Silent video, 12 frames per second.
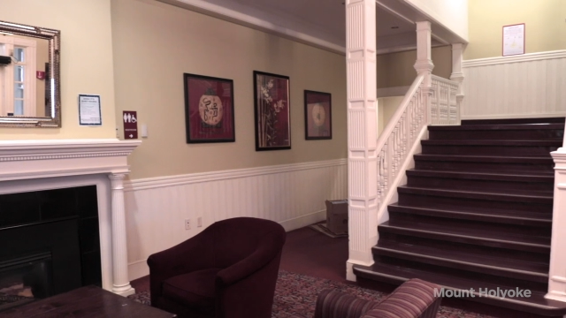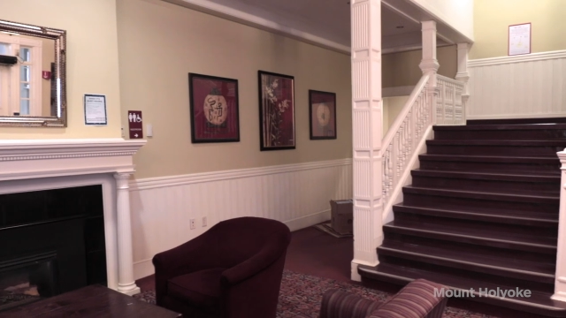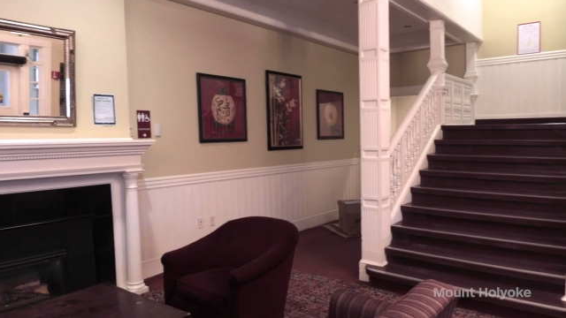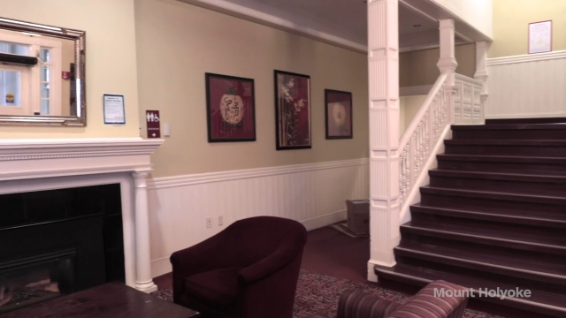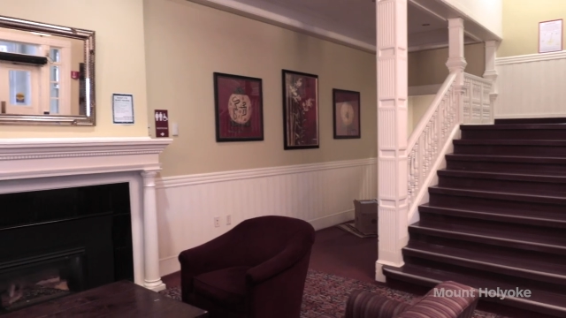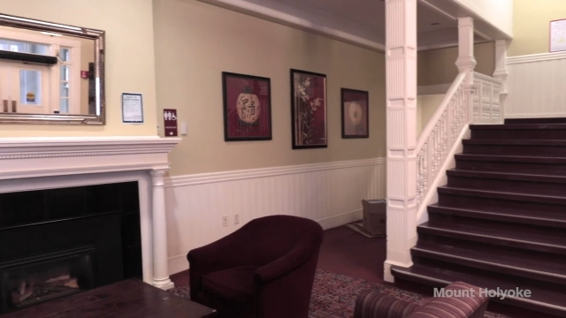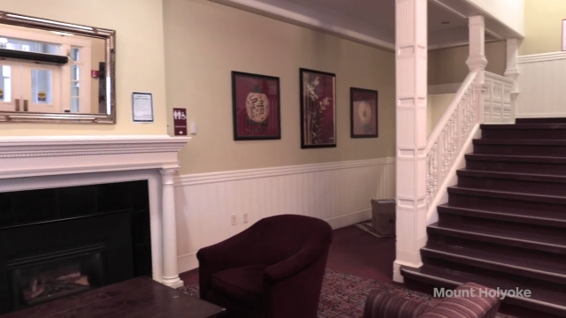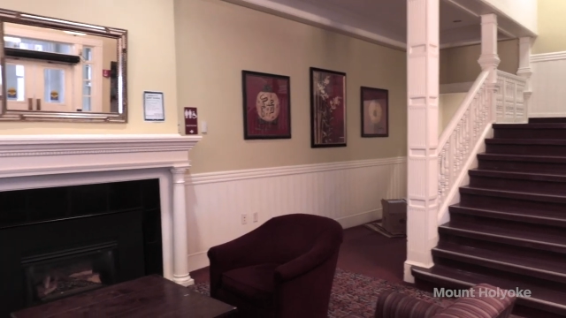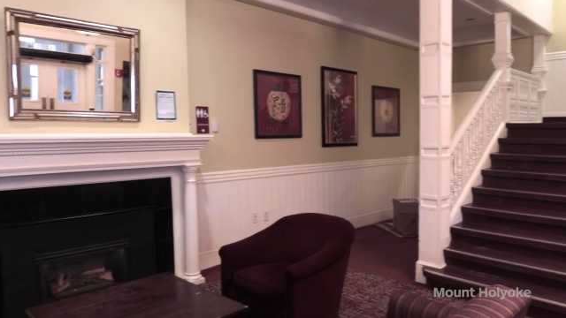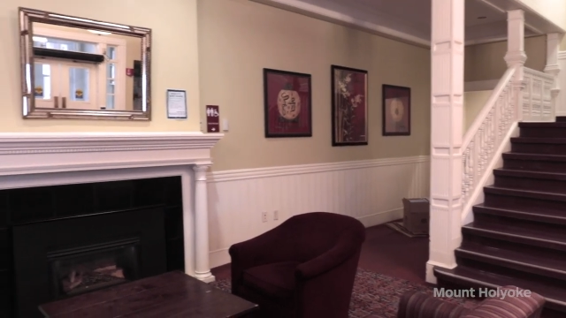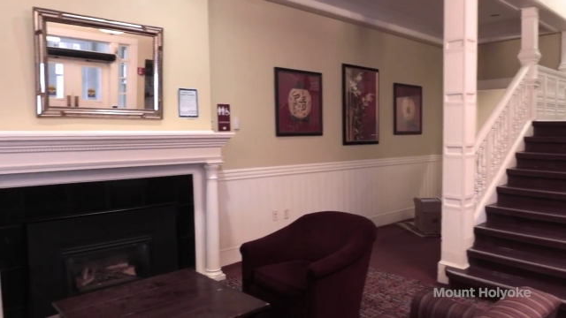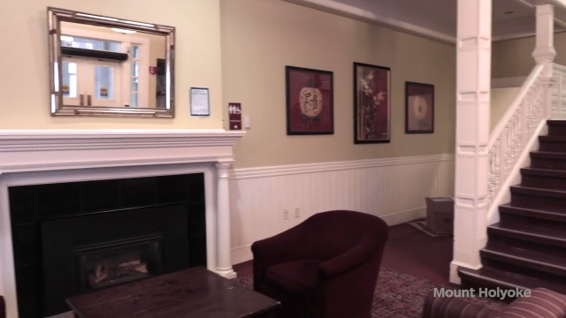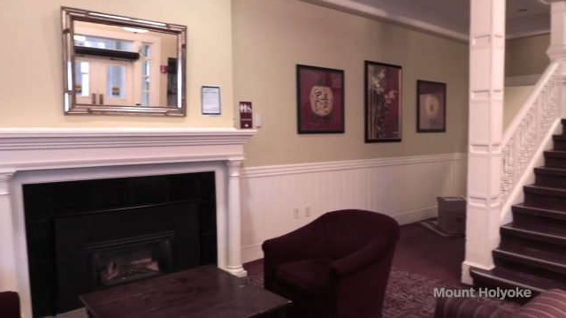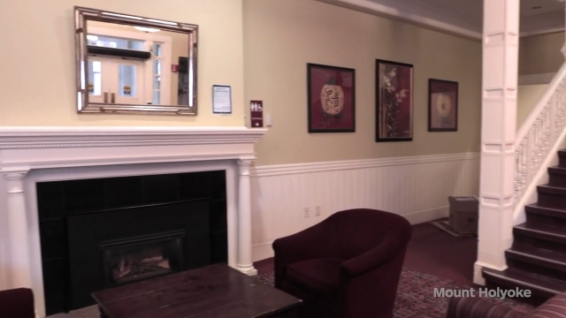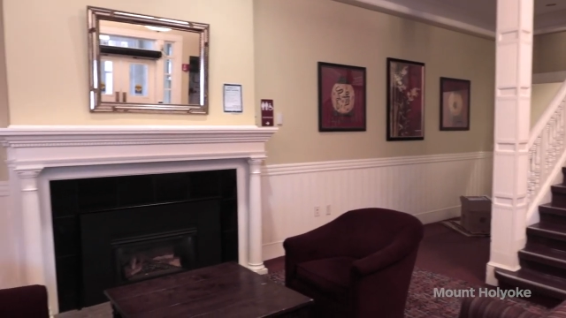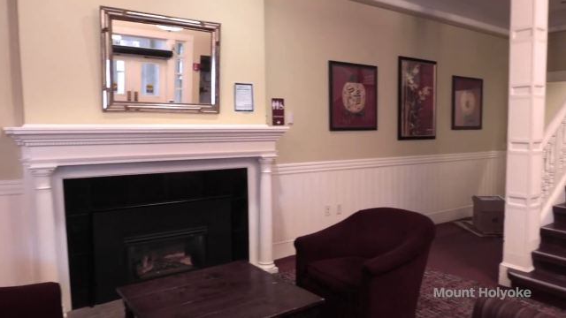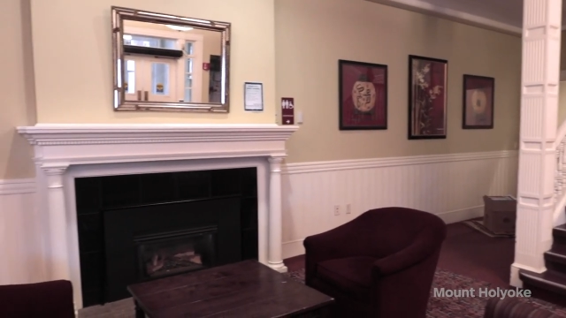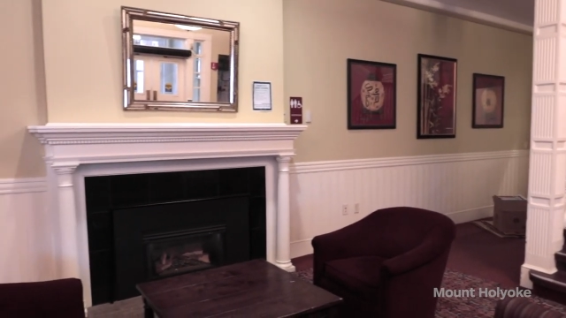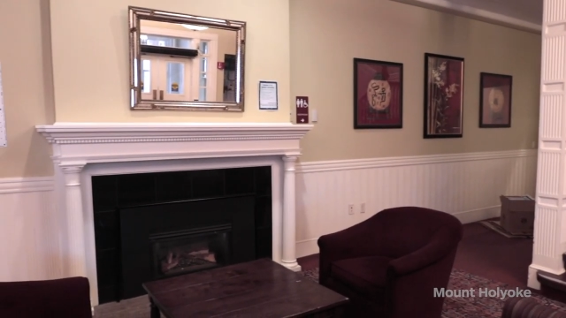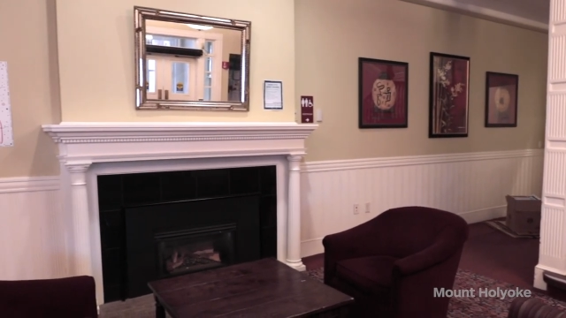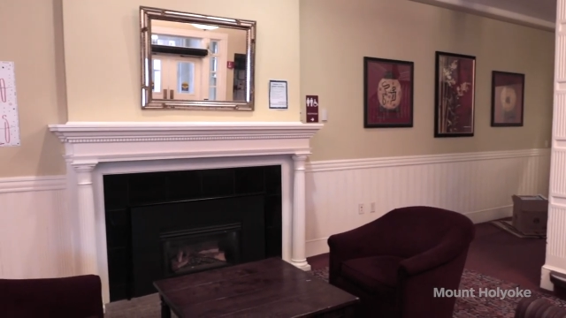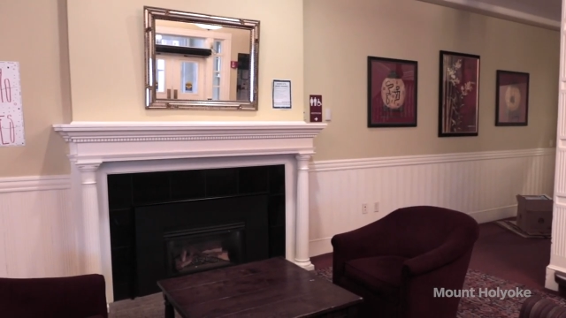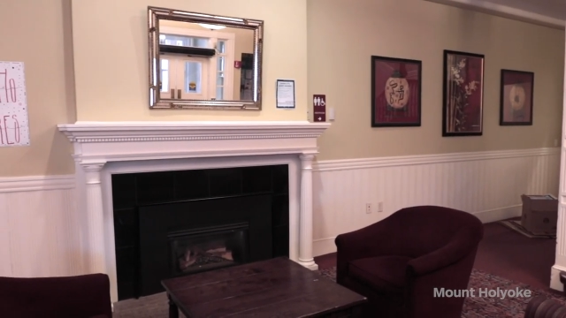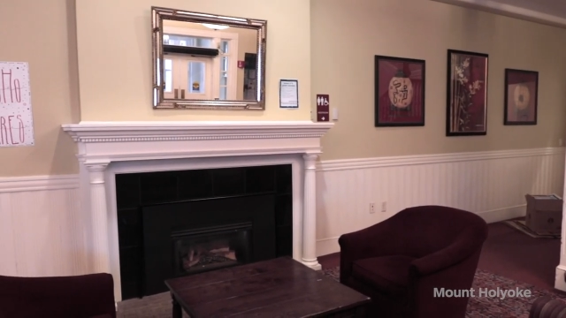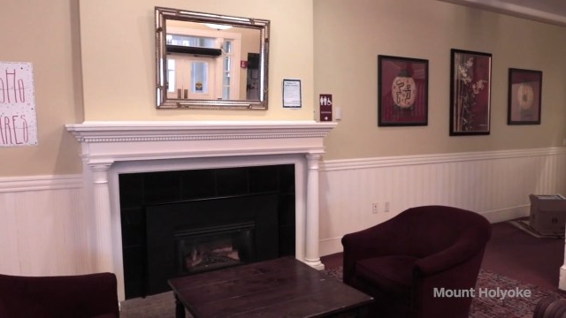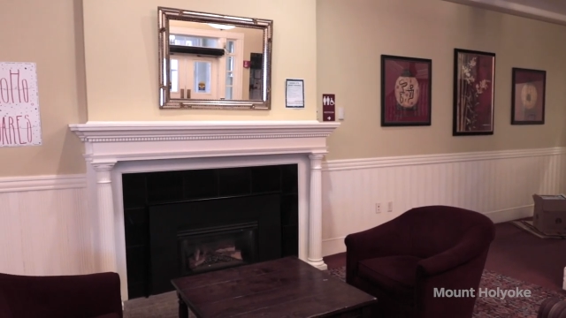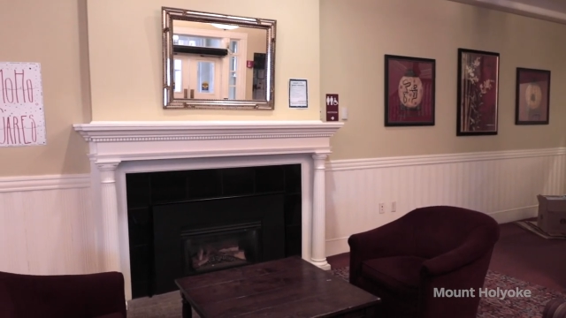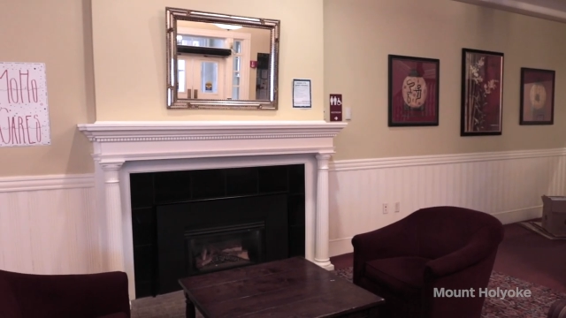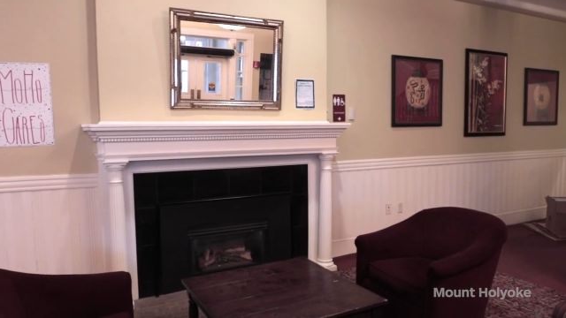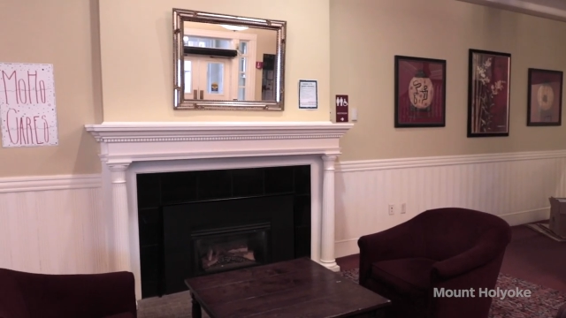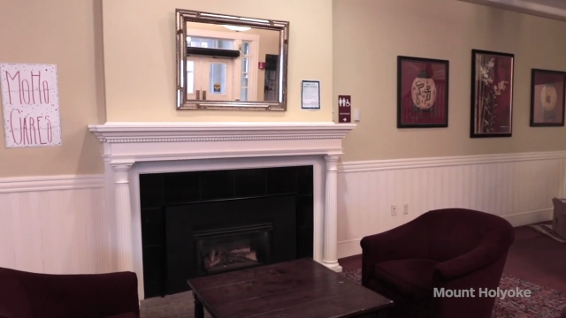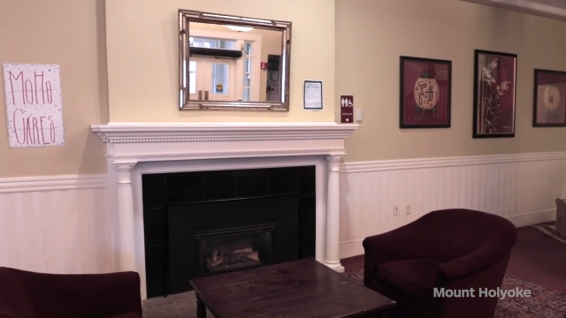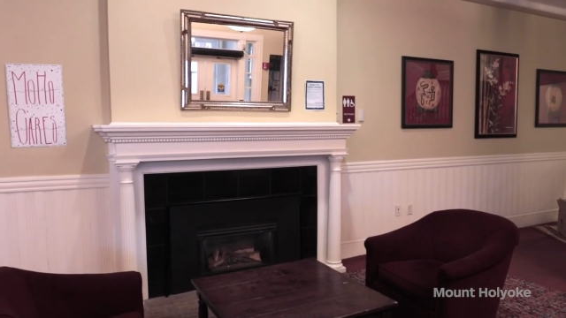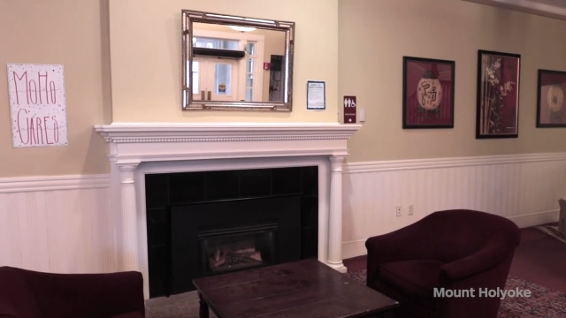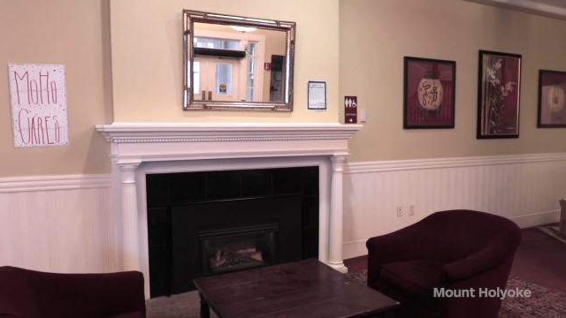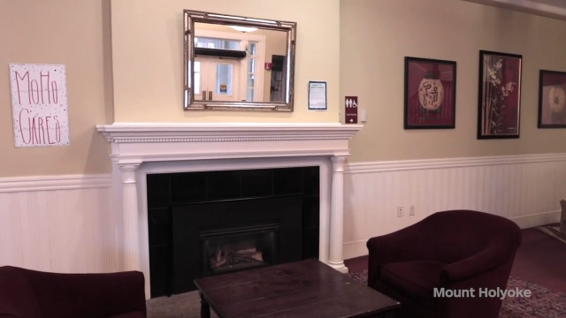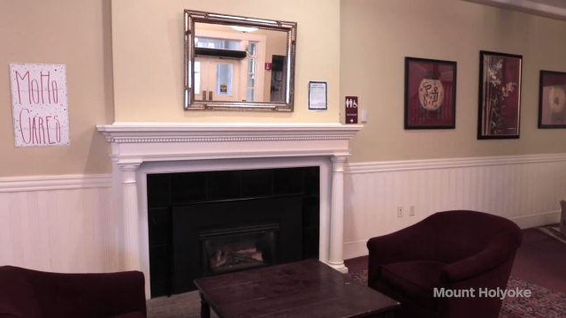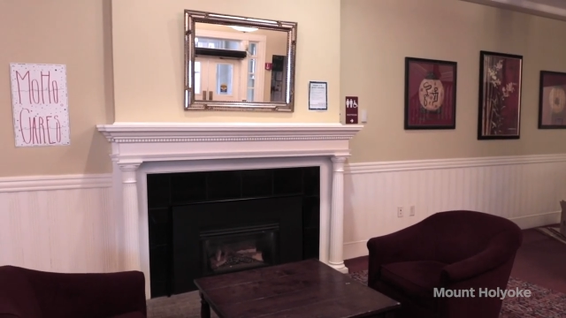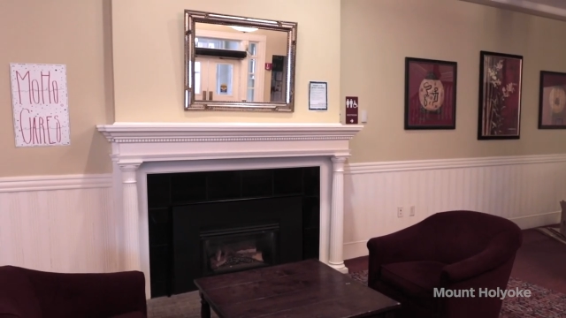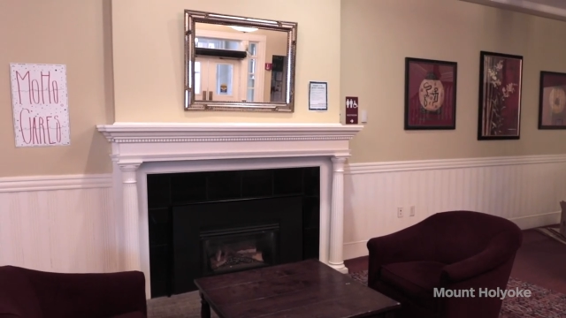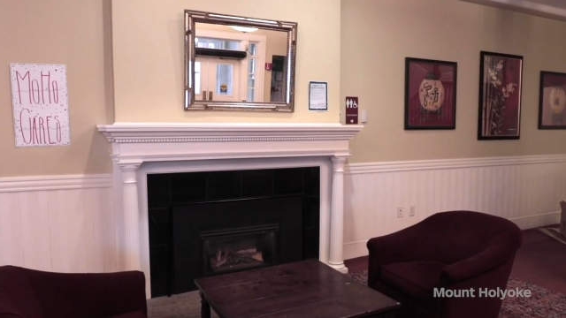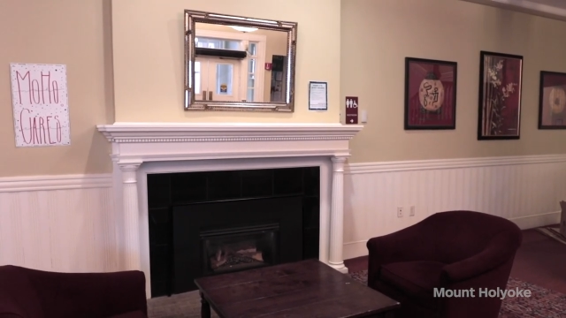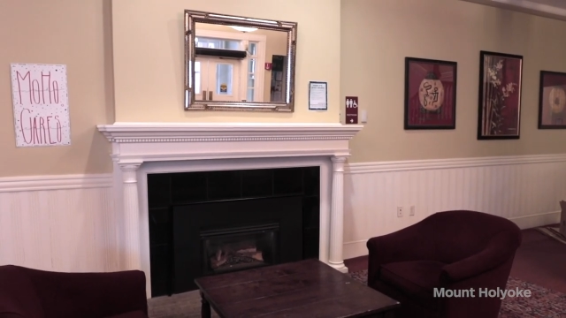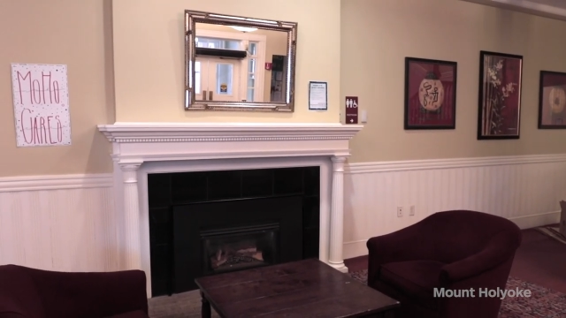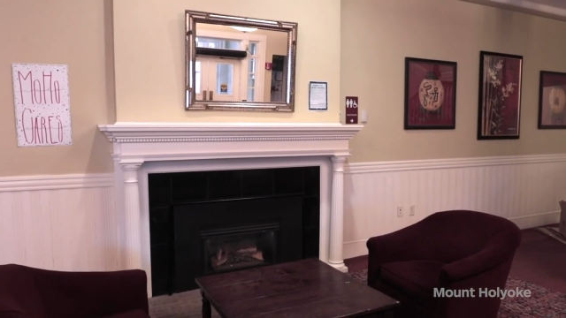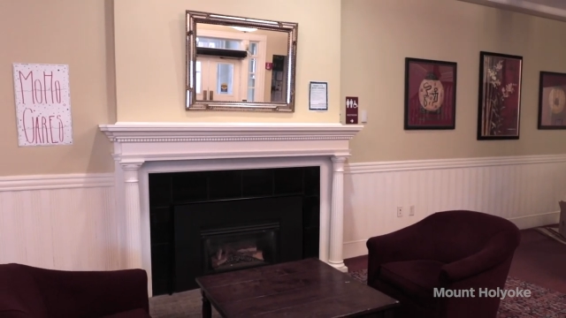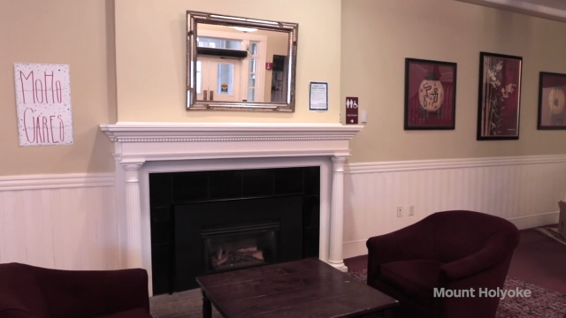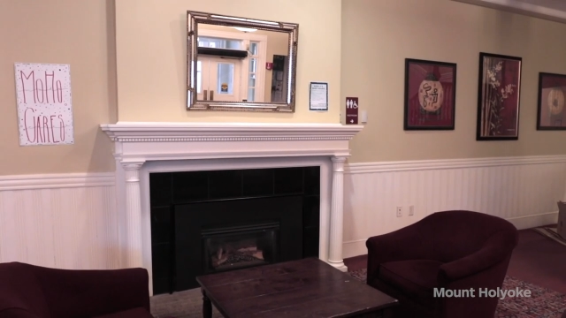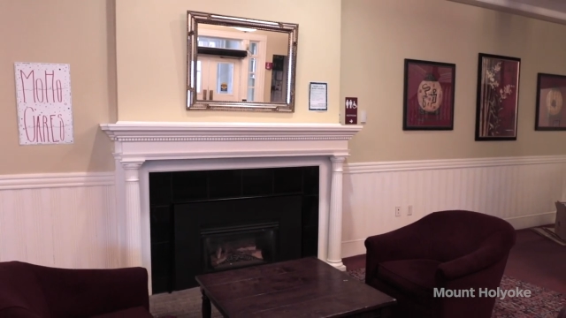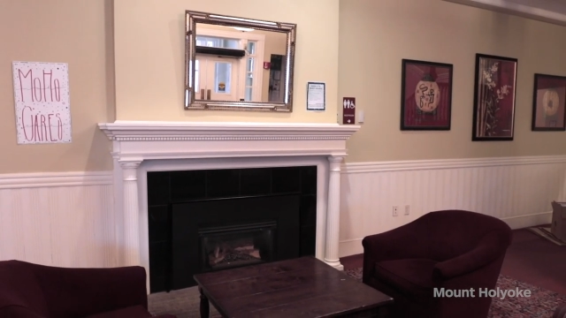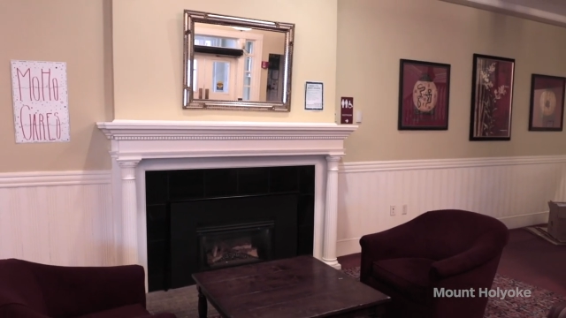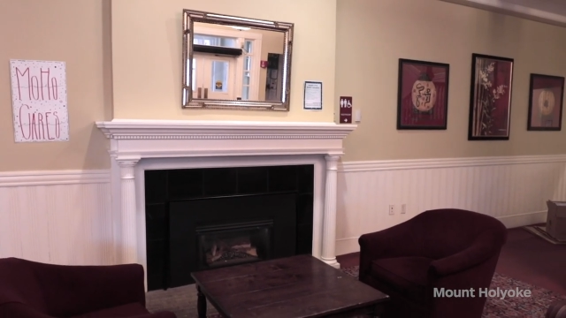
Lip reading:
Nobody's mouth can be seen.